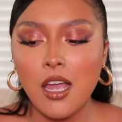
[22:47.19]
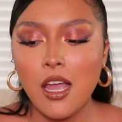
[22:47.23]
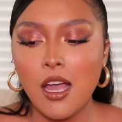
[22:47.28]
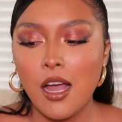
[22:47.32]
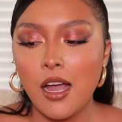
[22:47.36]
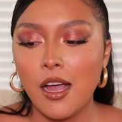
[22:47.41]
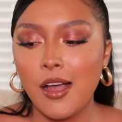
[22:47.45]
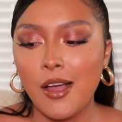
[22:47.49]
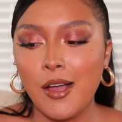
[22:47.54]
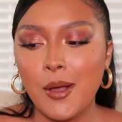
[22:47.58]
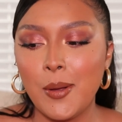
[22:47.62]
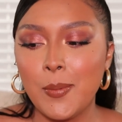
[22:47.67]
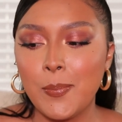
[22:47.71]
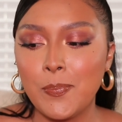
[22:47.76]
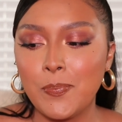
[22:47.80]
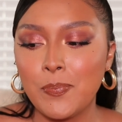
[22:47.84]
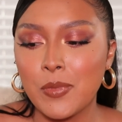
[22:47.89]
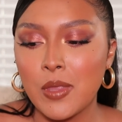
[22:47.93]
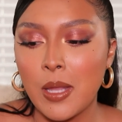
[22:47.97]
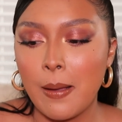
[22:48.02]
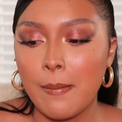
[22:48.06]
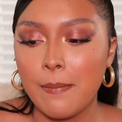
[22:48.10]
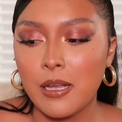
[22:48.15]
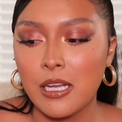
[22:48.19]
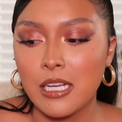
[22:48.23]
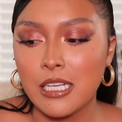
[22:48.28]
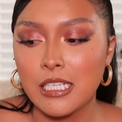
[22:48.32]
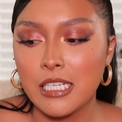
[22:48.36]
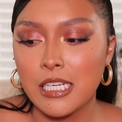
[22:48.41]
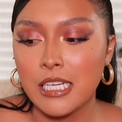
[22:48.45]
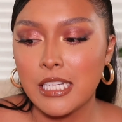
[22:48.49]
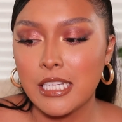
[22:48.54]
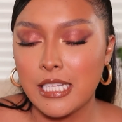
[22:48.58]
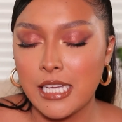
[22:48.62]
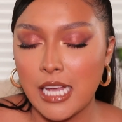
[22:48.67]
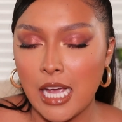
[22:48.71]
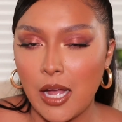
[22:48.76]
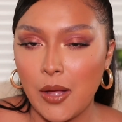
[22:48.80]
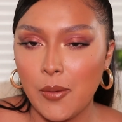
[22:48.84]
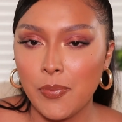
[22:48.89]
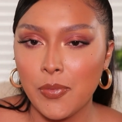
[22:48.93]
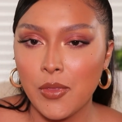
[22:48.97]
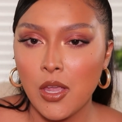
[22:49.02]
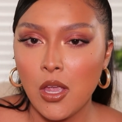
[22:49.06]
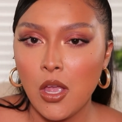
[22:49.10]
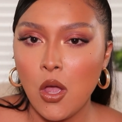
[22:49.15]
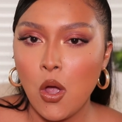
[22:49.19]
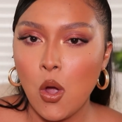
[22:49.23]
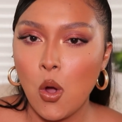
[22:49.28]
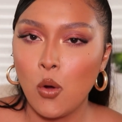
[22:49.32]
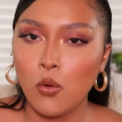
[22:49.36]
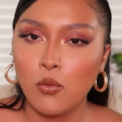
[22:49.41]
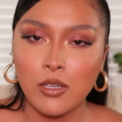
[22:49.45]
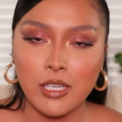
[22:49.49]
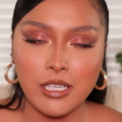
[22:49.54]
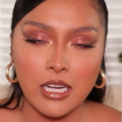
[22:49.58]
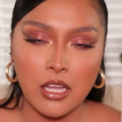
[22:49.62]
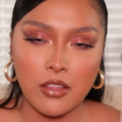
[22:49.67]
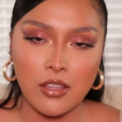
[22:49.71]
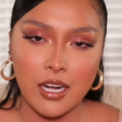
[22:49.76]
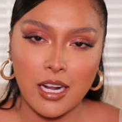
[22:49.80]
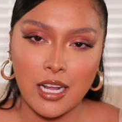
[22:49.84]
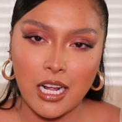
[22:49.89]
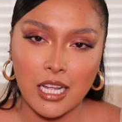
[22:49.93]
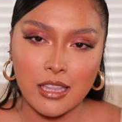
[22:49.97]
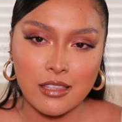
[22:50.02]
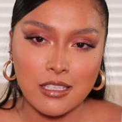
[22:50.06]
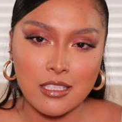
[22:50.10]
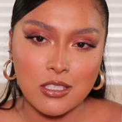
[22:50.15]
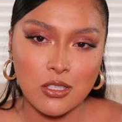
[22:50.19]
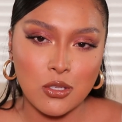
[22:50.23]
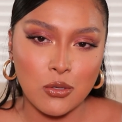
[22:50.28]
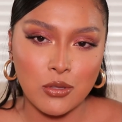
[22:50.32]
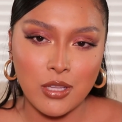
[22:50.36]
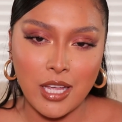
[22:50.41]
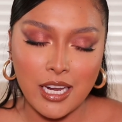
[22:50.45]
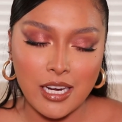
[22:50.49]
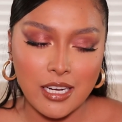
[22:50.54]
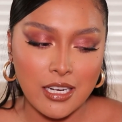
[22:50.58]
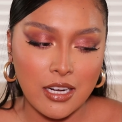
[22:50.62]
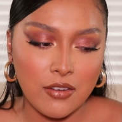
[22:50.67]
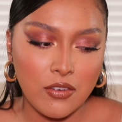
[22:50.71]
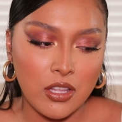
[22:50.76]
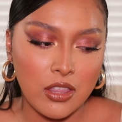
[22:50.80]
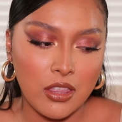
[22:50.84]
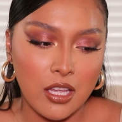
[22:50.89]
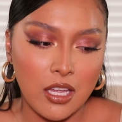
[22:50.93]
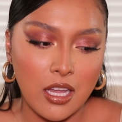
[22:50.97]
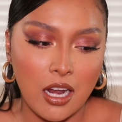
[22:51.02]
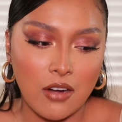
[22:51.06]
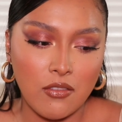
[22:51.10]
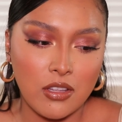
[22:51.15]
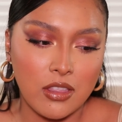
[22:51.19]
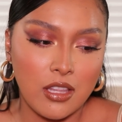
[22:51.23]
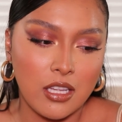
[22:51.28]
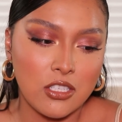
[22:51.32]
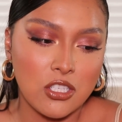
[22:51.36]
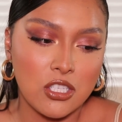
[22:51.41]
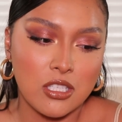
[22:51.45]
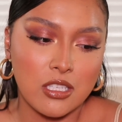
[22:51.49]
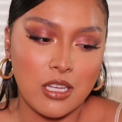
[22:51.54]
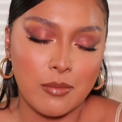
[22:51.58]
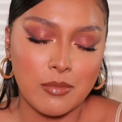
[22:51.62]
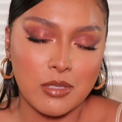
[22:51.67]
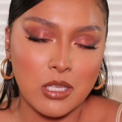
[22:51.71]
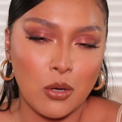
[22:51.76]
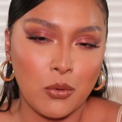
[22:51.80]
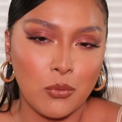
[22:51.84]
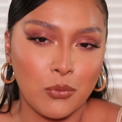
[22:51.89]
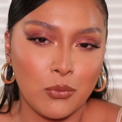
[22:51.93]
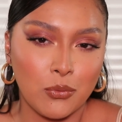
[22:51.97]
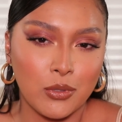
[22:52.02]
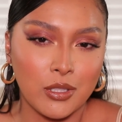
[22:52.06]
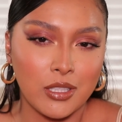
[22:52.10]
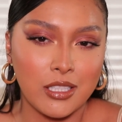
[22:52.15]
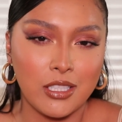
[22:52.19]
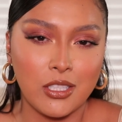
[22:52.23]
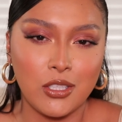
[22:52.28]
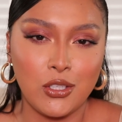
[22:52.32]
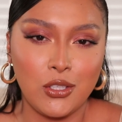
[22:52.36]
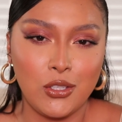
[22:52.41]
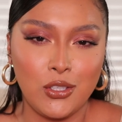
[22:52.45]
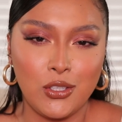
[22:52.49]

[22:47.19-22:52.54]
But yeah, hopefully now that I got this new light and everything just comes out really